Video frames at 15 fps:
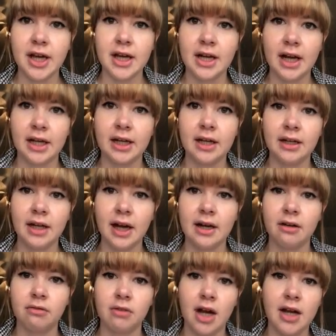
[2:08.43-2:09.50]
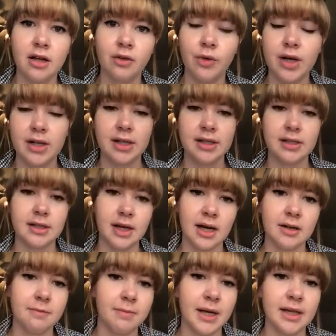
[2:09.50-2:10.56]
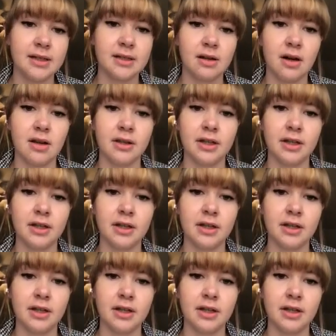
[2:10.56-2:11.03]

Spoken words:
and I can kind of rank what needs done based on